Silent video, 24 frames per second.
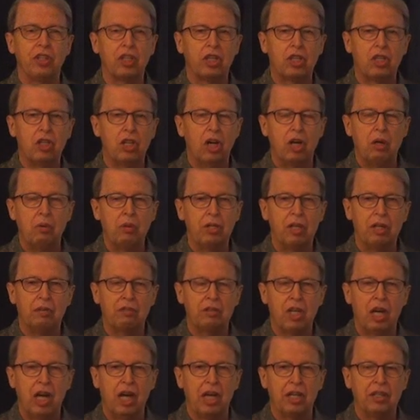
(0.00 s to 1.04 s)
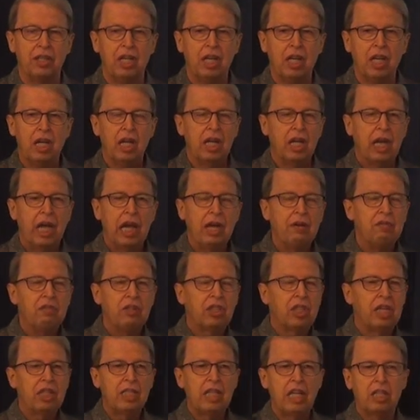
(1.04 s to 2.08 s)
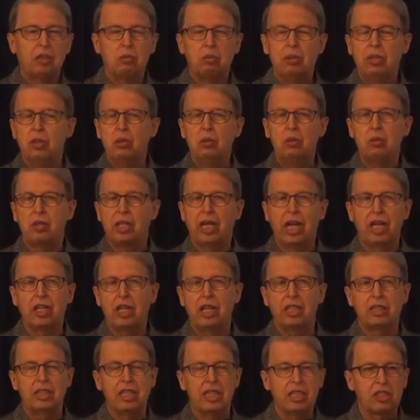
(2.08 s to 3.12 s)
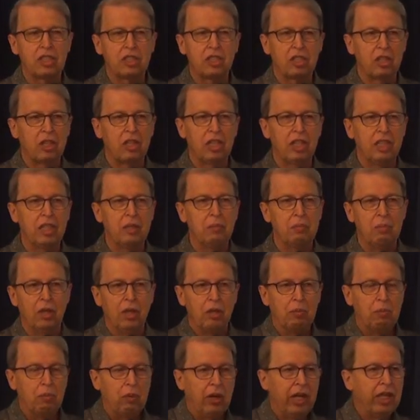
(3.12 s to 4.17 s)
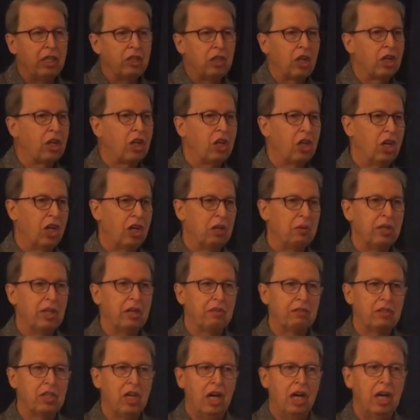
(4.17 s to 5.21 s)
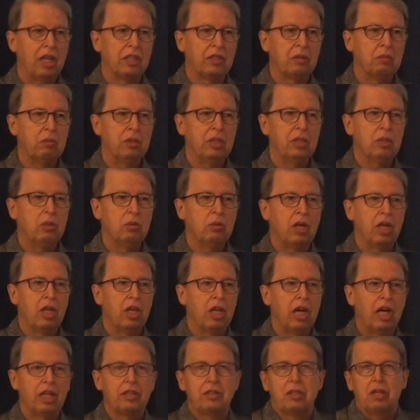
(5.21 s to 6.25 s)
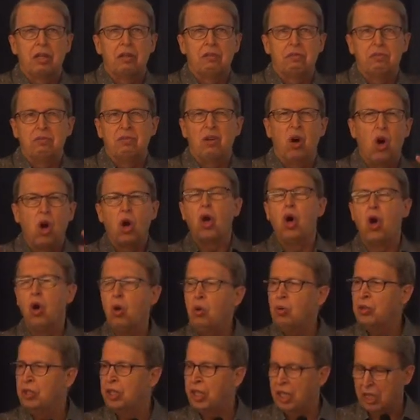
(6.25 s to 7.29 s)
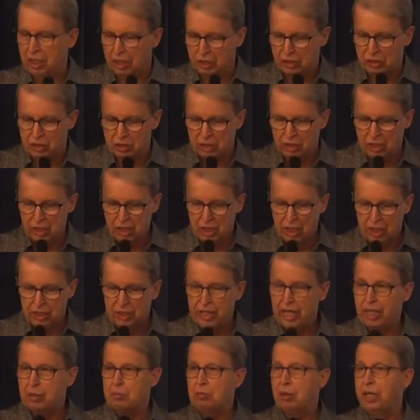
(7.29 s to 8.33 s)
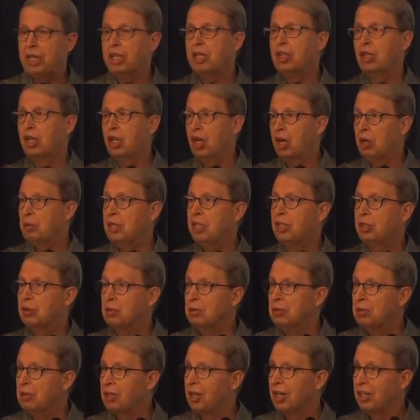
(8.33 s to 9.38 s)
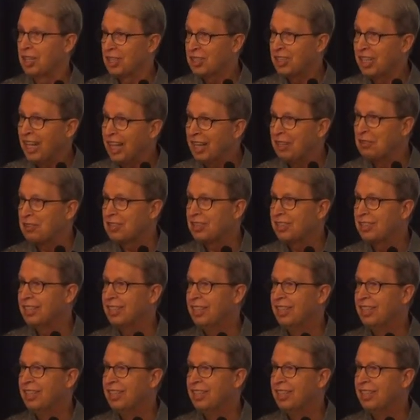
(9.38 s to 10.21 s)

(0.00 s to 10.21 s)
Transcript: the glory of God. Everything that we do cannot necessarily bring the glory of God. We do a lot of our own things that bring glory to ourselves